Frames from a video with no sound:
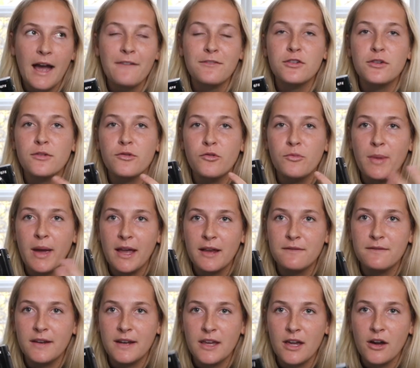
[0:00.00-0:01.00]
After you've
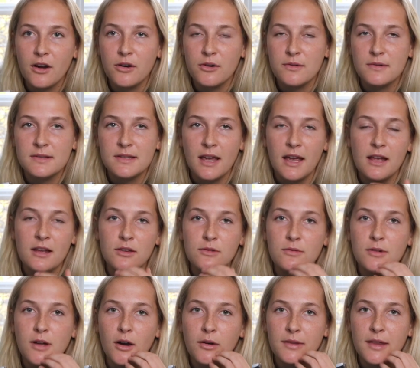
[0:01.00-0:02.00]
made videos and
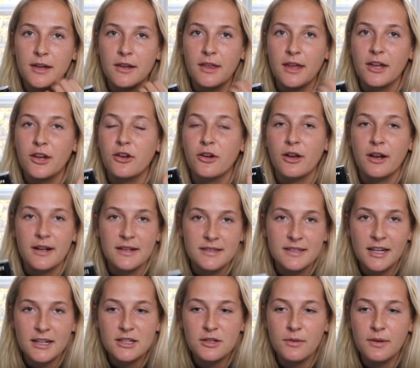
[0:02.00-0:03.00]
you know that like you're gonna
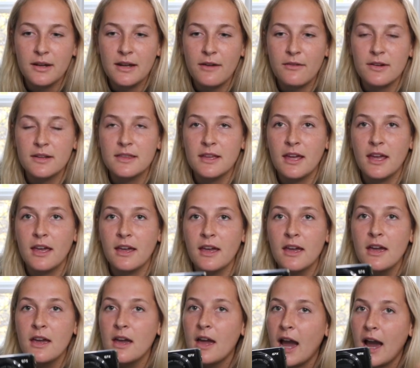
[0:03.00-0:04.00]
stick to it and
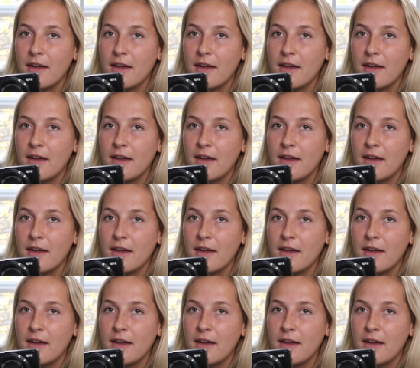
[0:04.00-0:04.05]
everything,